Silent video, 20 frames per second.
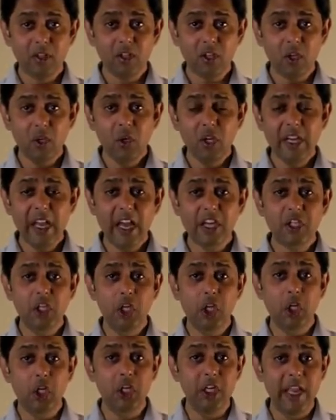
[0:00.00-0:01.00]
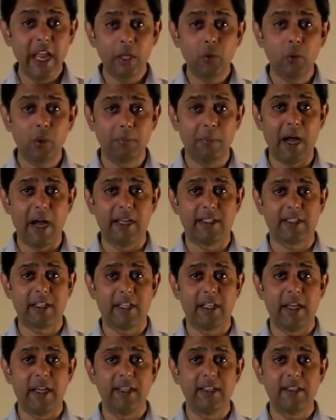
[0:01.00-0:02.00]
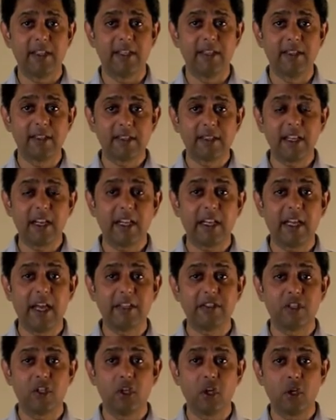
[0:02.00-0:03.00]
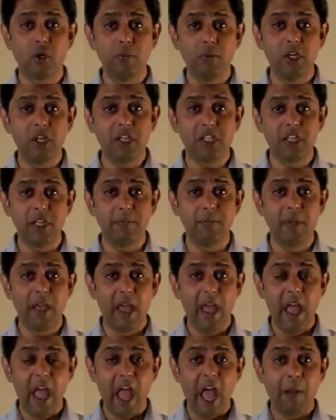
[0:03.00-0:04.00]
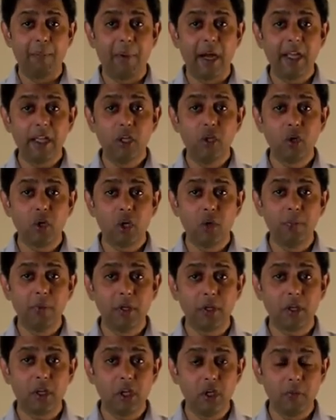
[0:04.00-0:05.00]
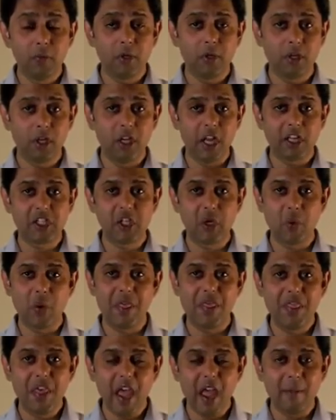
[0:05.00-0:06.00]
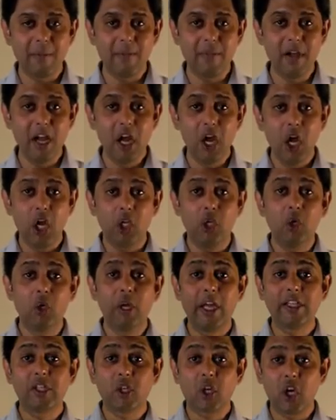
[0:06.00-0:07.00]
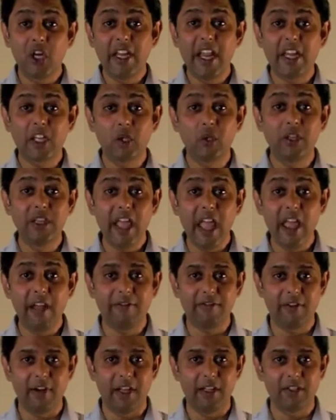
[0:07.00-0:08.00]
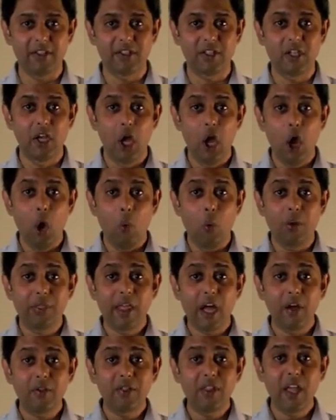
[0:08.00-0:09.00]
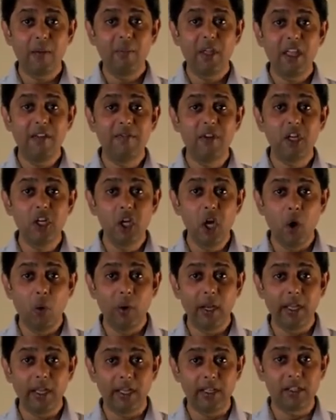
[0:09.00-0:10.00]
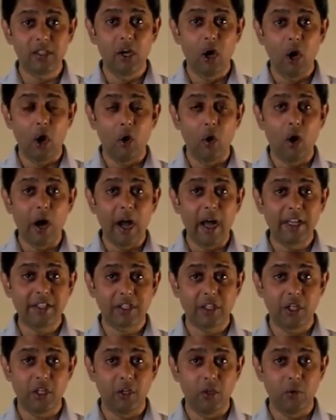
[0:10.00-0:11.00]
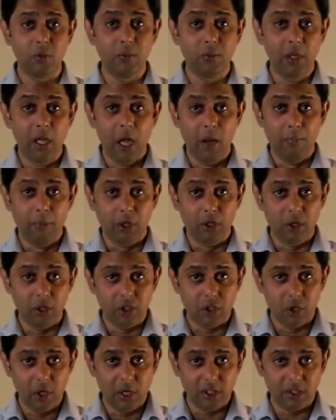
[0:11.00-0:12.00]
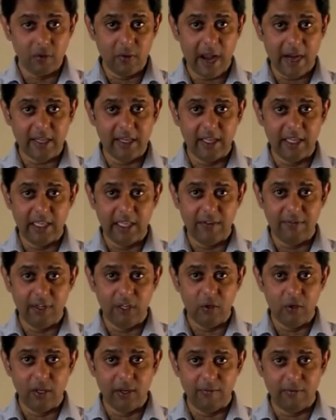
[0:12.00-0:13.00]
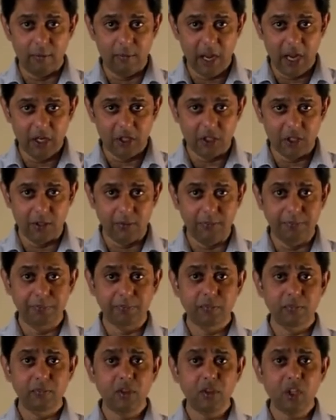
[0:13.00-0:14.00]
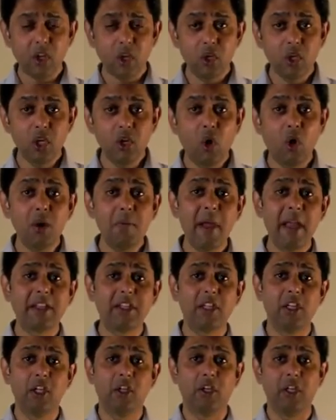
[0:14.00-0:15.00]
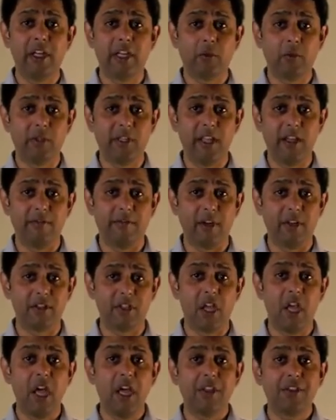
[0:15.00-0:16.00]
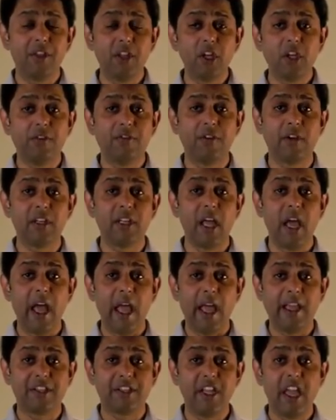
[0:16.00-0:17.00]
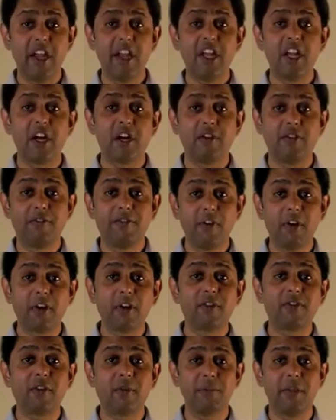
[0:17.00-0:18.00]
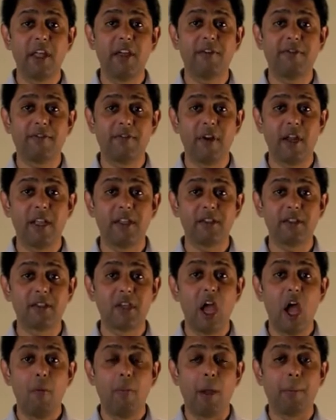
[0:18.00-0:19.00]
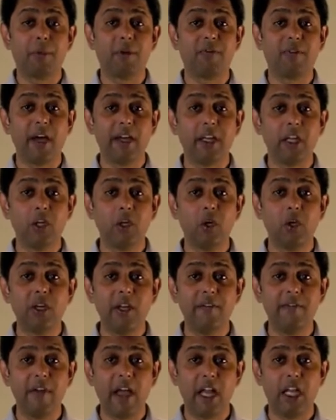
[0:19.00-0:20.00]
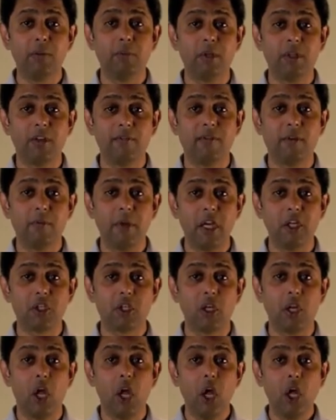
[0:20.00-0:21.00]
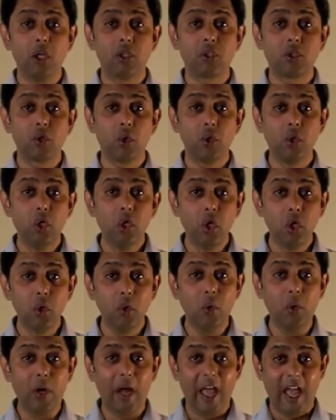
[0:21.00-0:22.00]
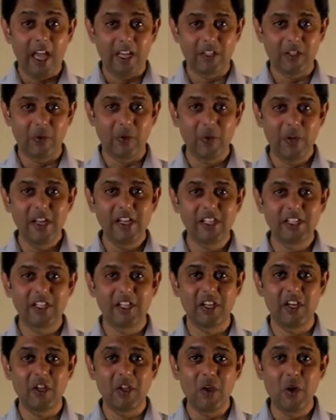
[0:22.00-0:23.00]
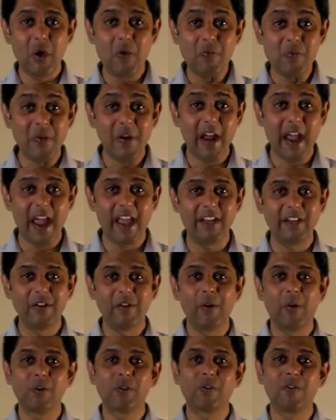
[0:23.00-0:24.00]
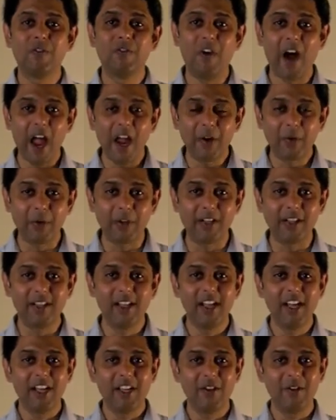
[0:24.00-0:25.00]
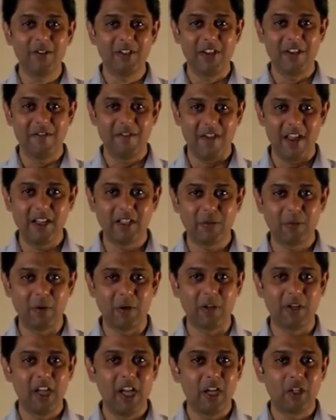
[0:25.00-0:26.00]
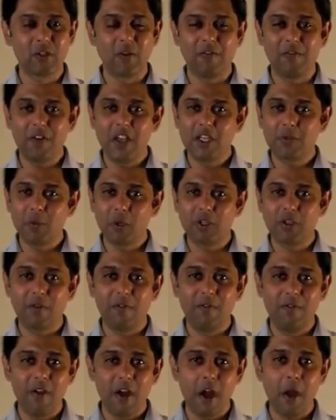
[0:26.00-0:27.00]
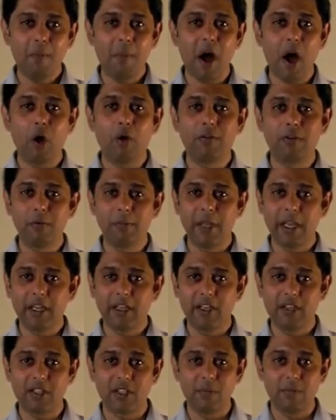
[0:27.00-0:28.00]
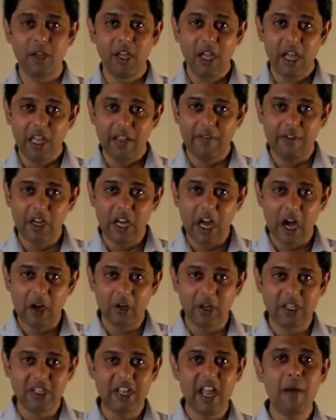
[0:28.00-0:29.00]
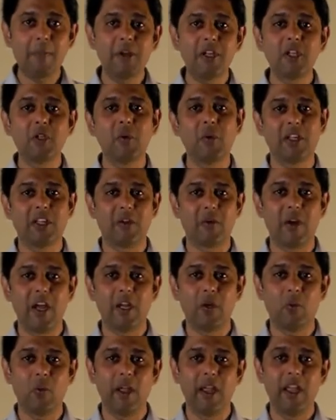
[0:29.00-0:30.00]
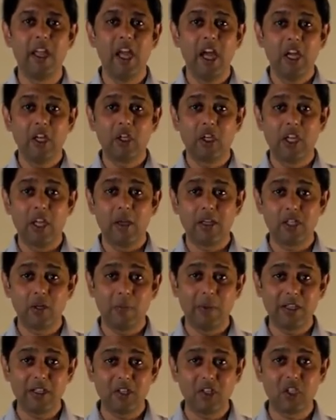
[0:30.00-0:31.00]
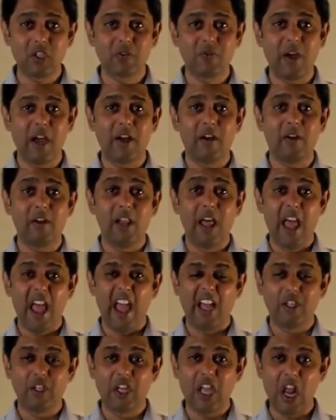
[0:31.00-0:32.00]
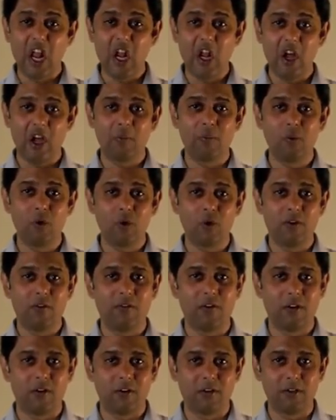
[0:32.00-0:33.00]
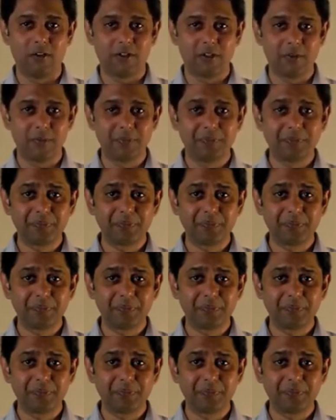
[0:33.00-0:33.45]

you can actually connect with past clients, existing clients in your community, and by you connecting with them, you get to connect to their friends without them even knowing it or asking you. Because you're interacting and giving good information, you can automatically connect with their friends. Think of it as getting a referral from their friends by providing good and valuable information. So you, as a realtor, your brand goes viral using Facebook. So Facebook is a very powerful mechanism if you know how to tap into it the right way to get your messages viral and to get a lot more referrals.